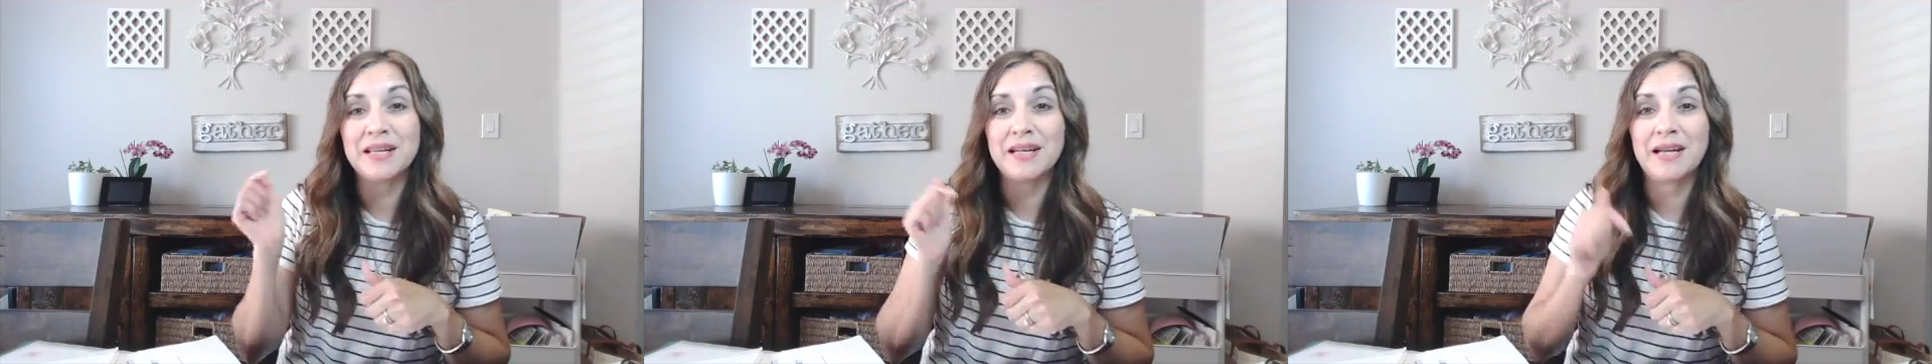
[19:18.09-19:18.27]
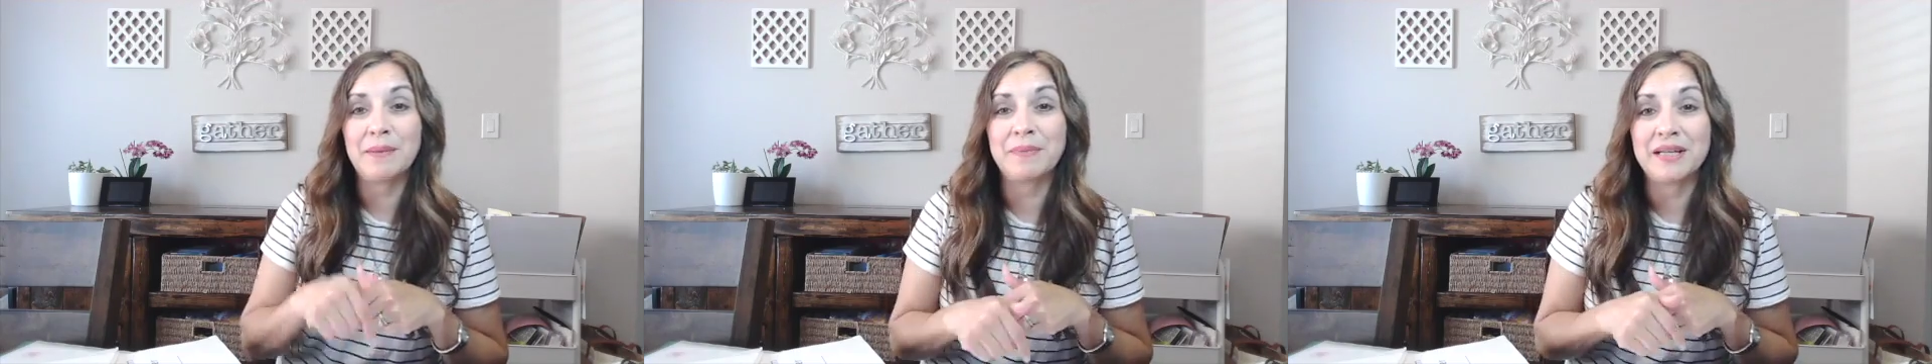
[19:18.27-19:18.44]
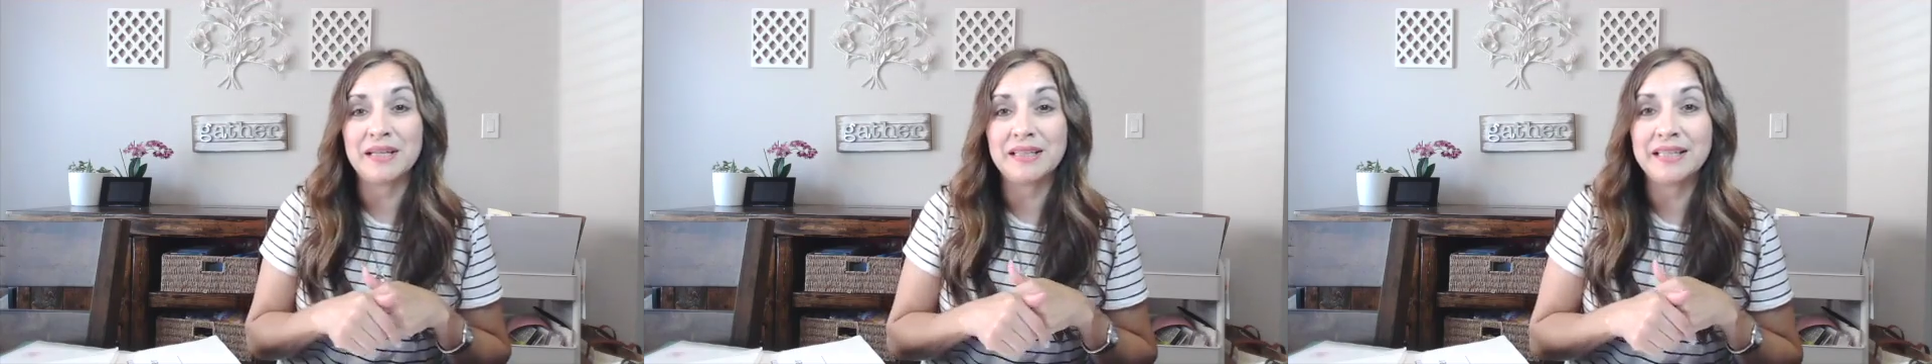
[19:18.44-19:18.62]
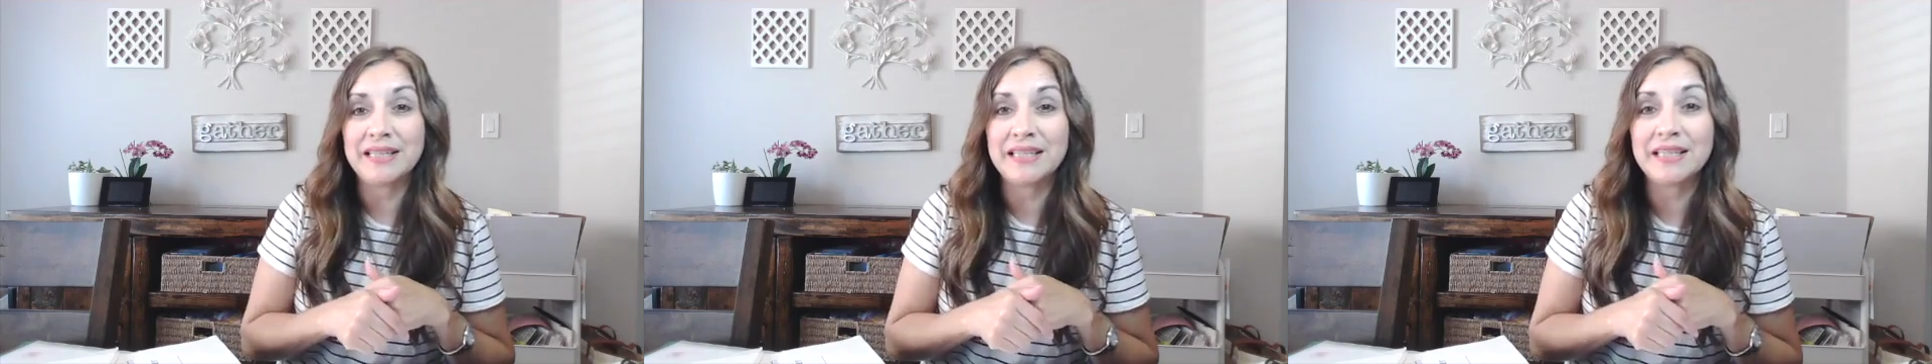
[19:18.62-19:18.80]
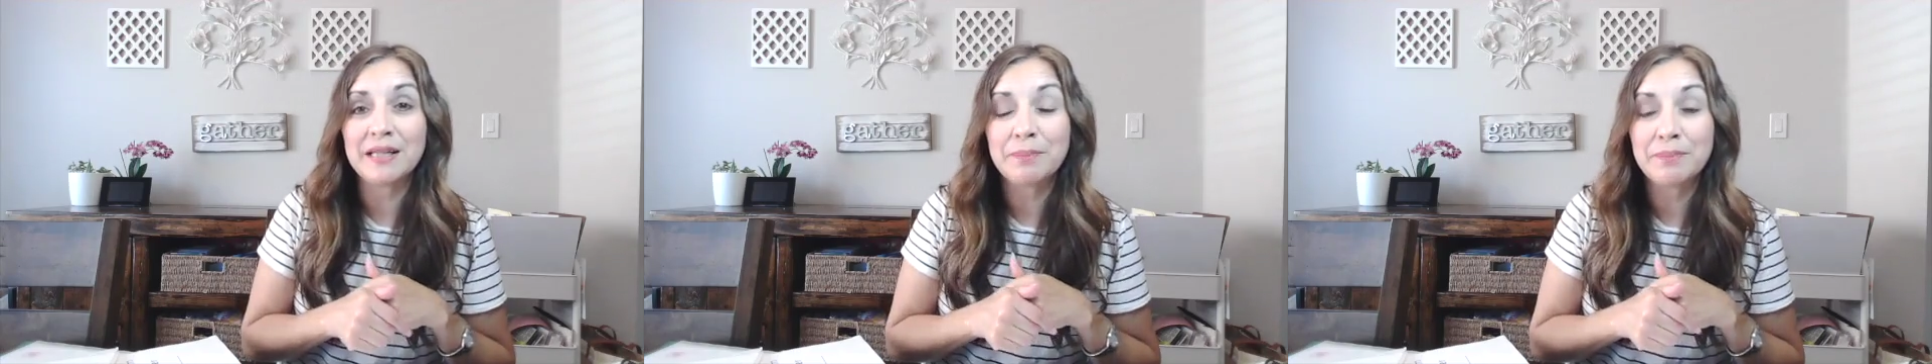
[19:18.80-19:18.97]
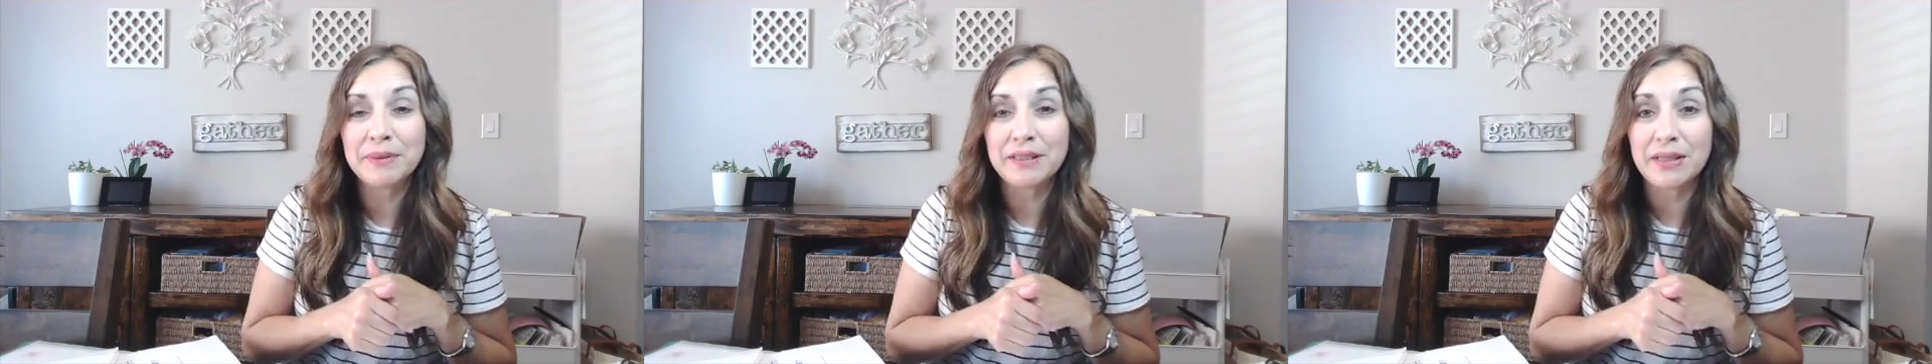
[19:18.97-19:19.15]
and I'm going to link
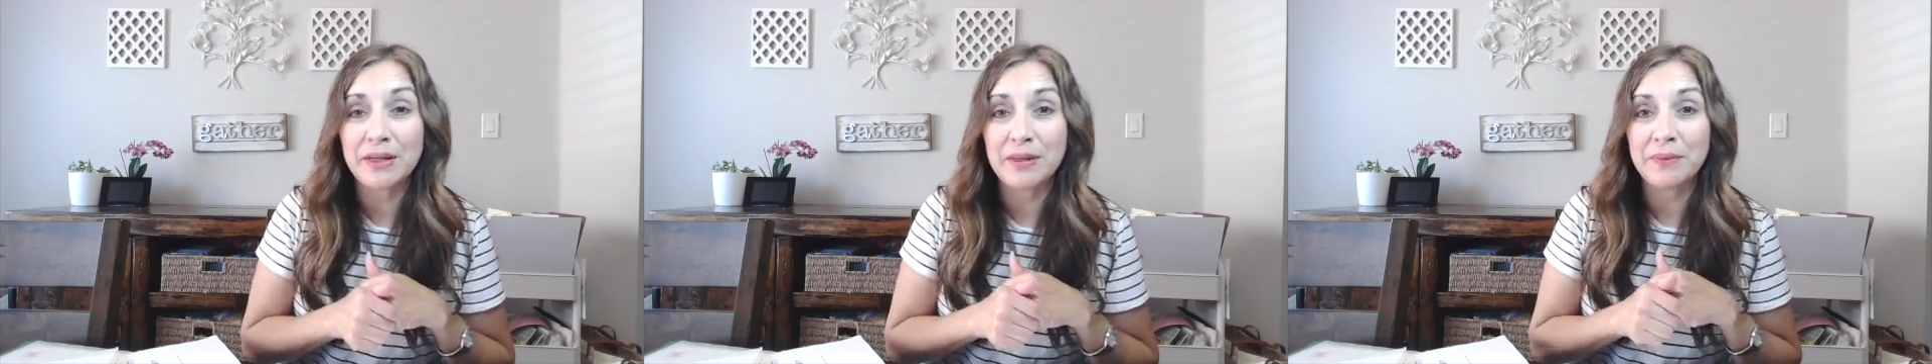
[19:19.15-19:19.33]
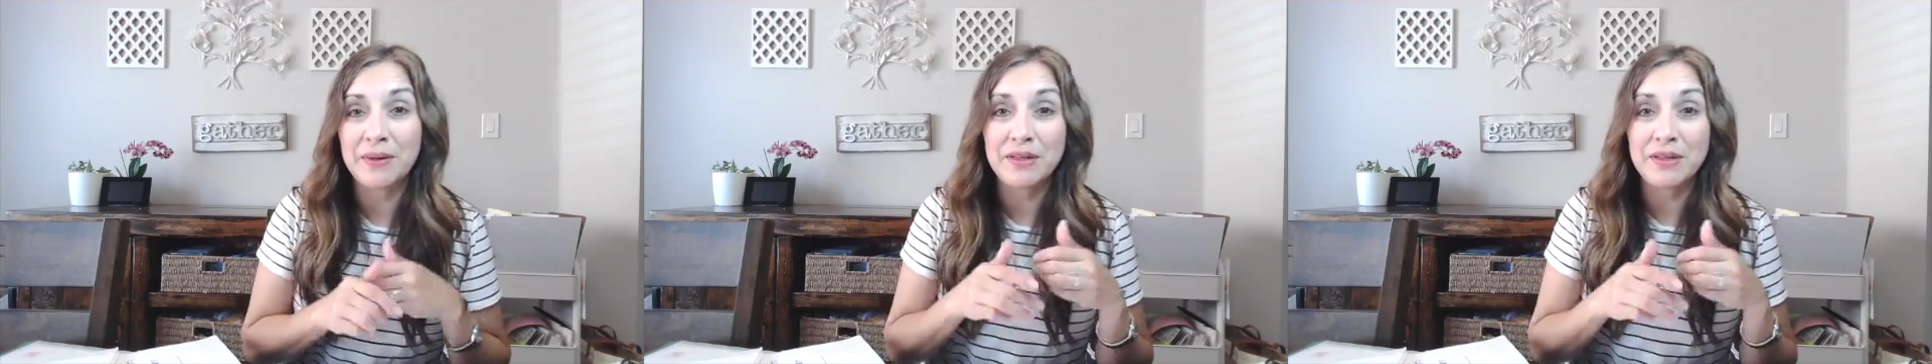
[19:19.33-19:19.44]
it below,